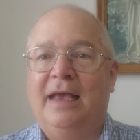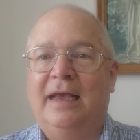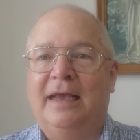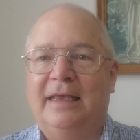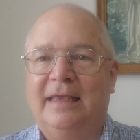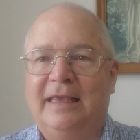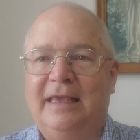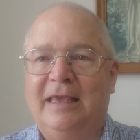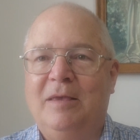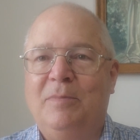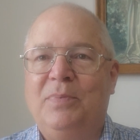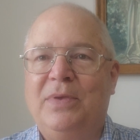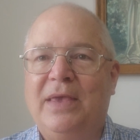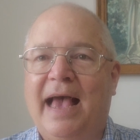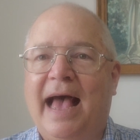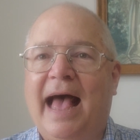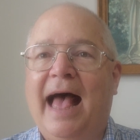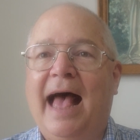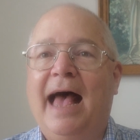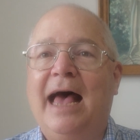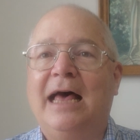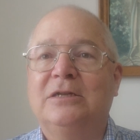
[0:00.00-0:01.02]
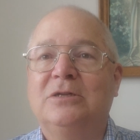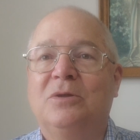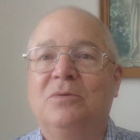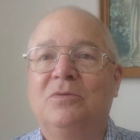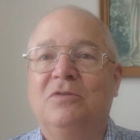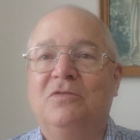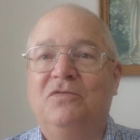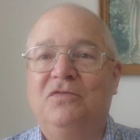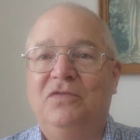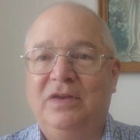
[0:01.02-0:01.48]
Keep your eyes
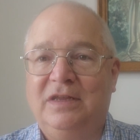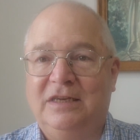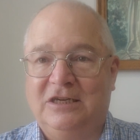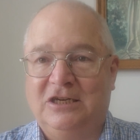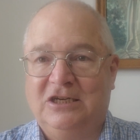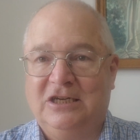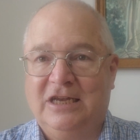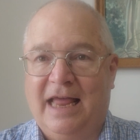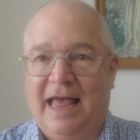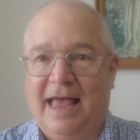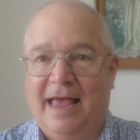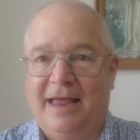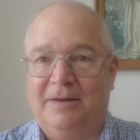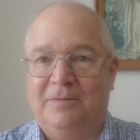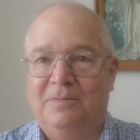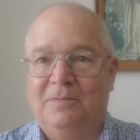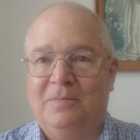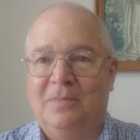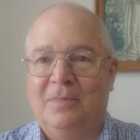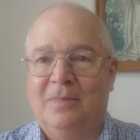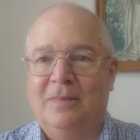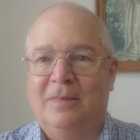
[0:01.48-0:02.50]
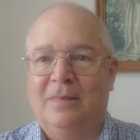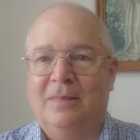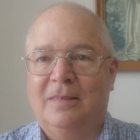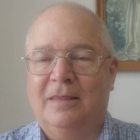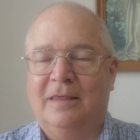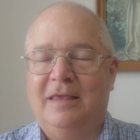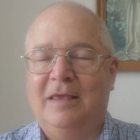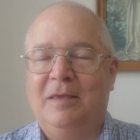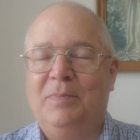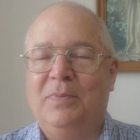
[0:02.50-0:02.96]
on the finish line.
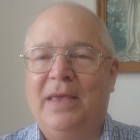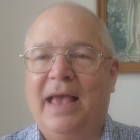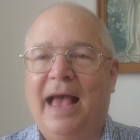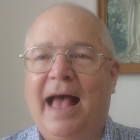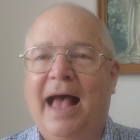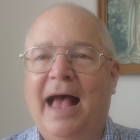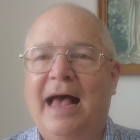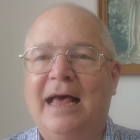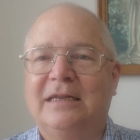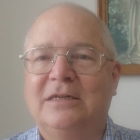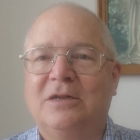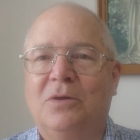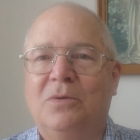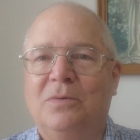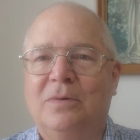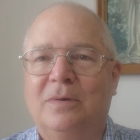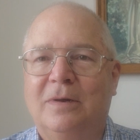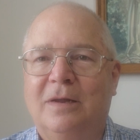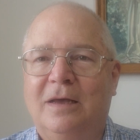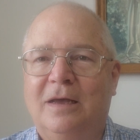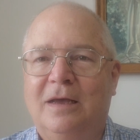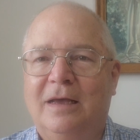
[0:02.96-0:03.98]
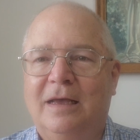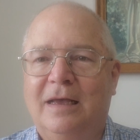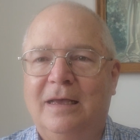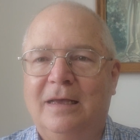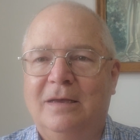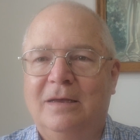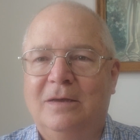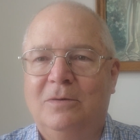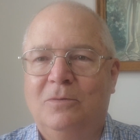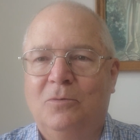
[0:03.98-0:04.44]
Keep your eyes on
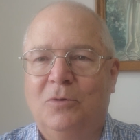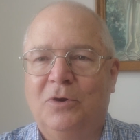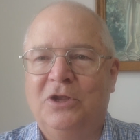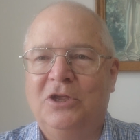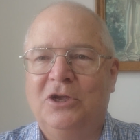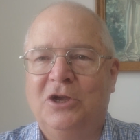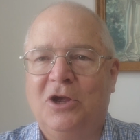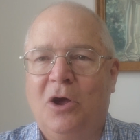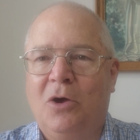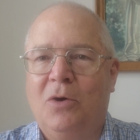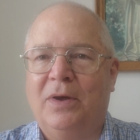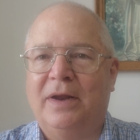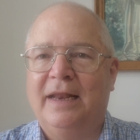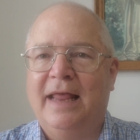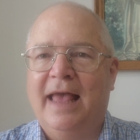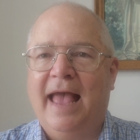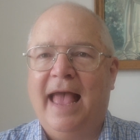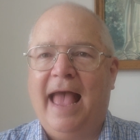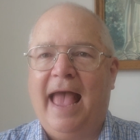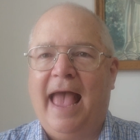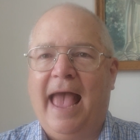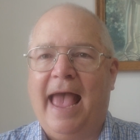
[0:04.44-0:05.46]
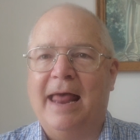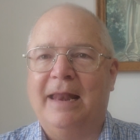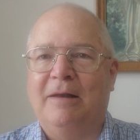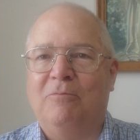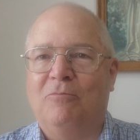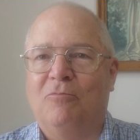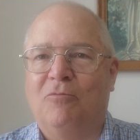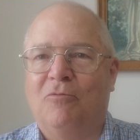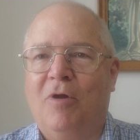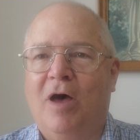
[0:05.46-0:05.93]
where you're going
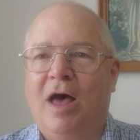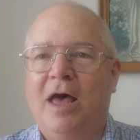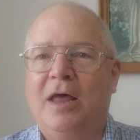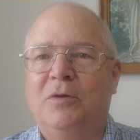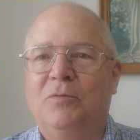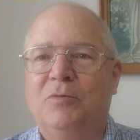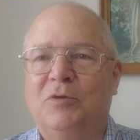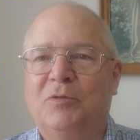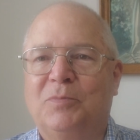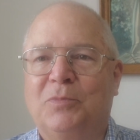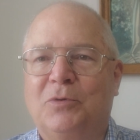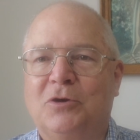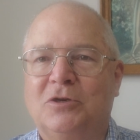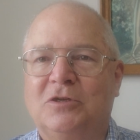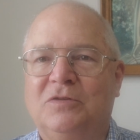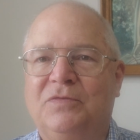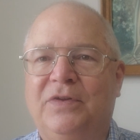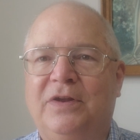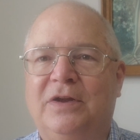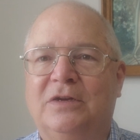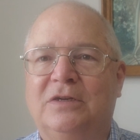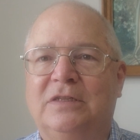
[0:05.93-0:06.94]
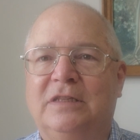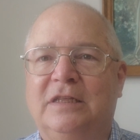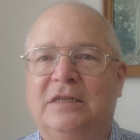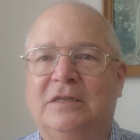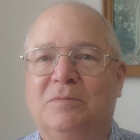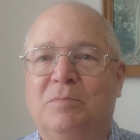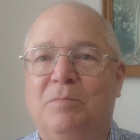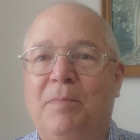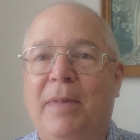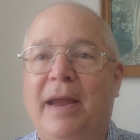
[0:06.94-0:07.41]
and run with perseverance
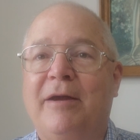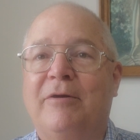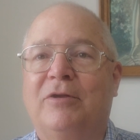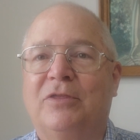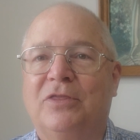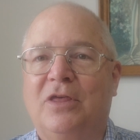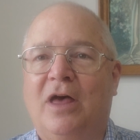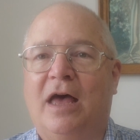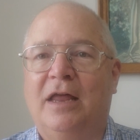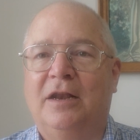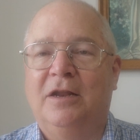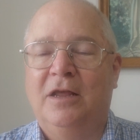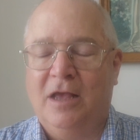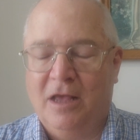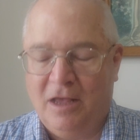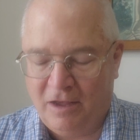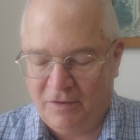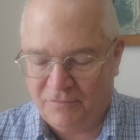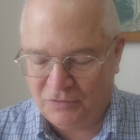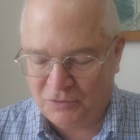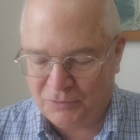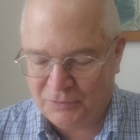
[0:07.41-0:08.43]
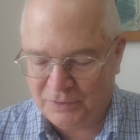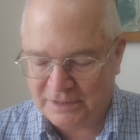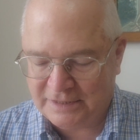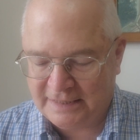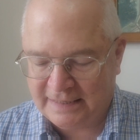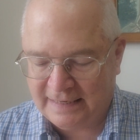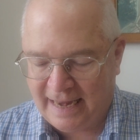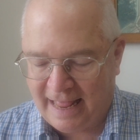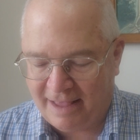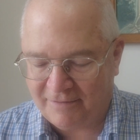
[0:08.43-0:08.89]
this marathon of the
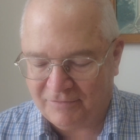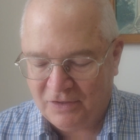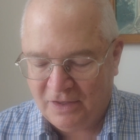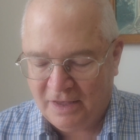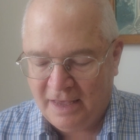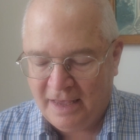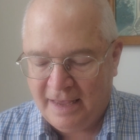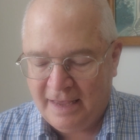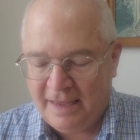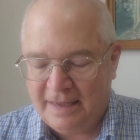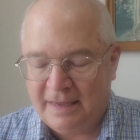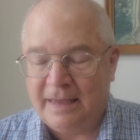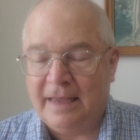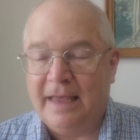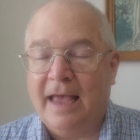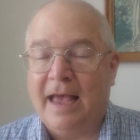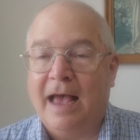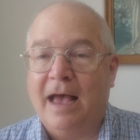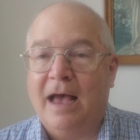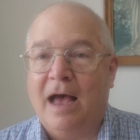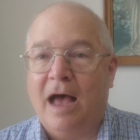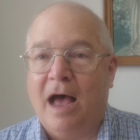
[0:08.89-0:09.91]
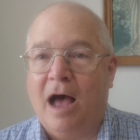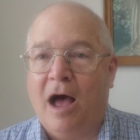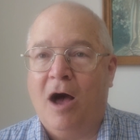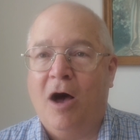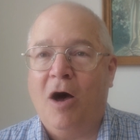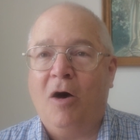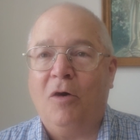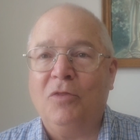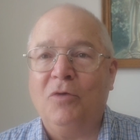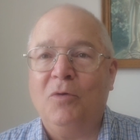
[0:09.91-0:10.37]
Christian life.
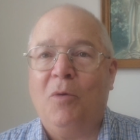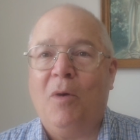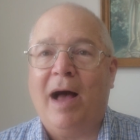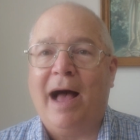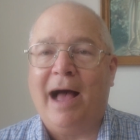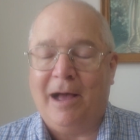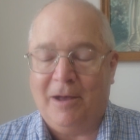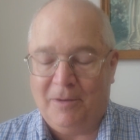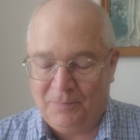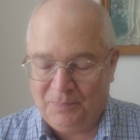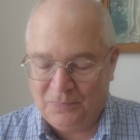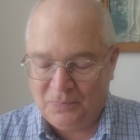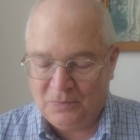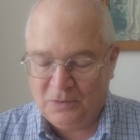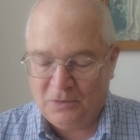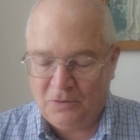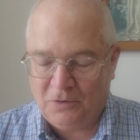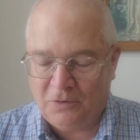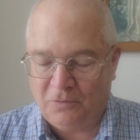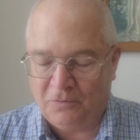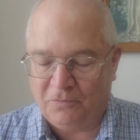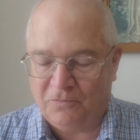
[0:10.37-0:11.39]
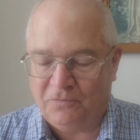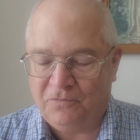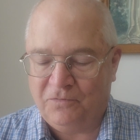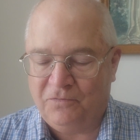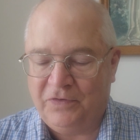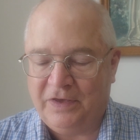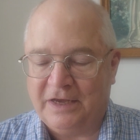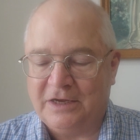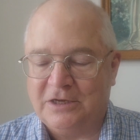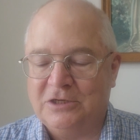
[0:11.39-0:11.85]
All the while, you
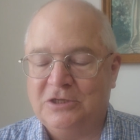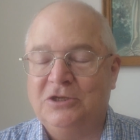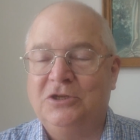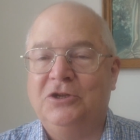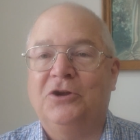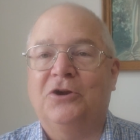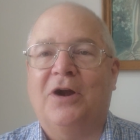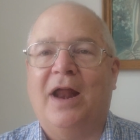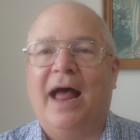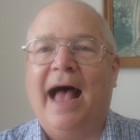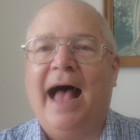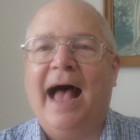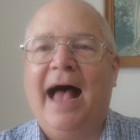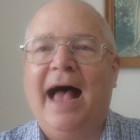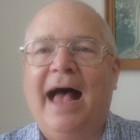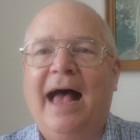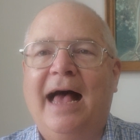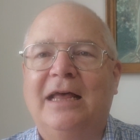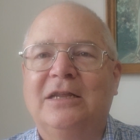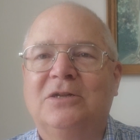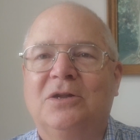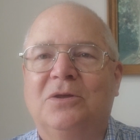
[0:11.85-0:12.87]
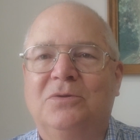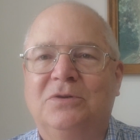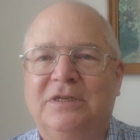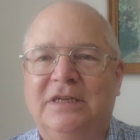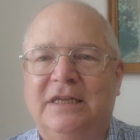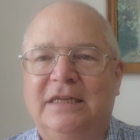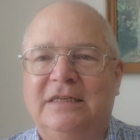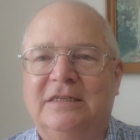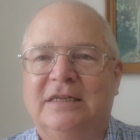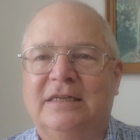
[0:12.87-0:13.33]
fix your eyes on
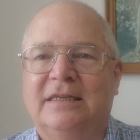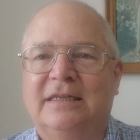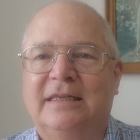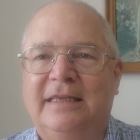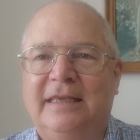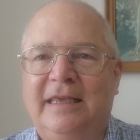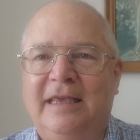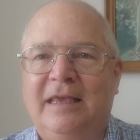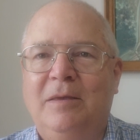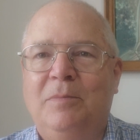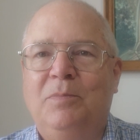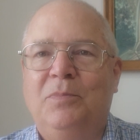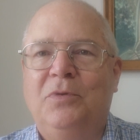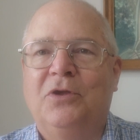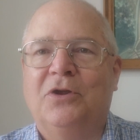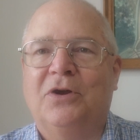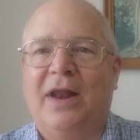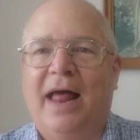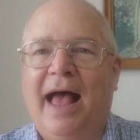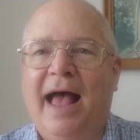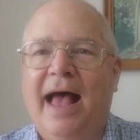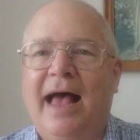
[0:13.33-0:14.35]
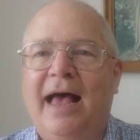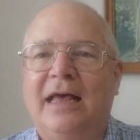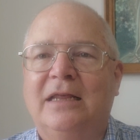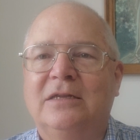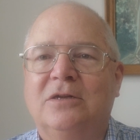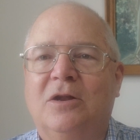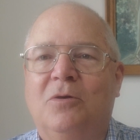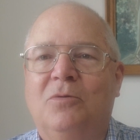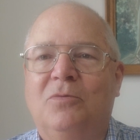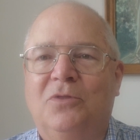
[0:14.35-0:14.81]
Jesus. Keep your
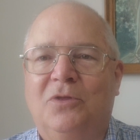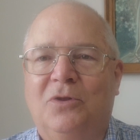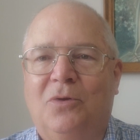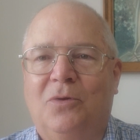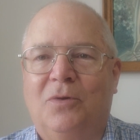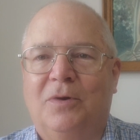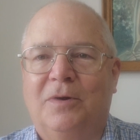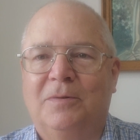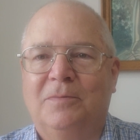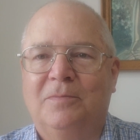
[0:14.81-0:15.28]
eyes on the Lord.